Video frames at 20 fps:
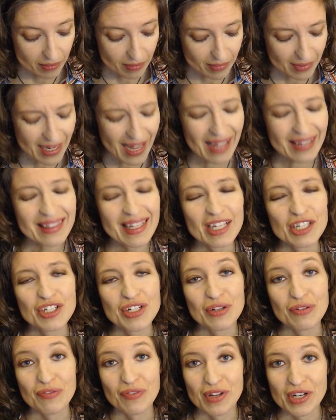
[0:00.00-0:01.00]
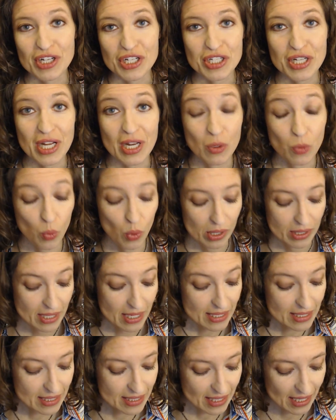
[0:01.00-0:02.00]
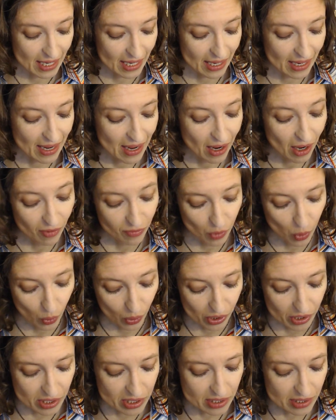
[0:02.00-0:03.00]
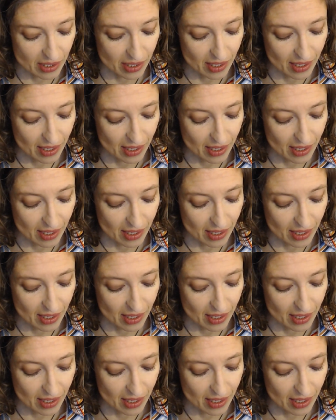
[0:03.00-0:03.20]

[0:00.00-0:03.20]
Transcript: Not that she'd finish it in one sitting, of course.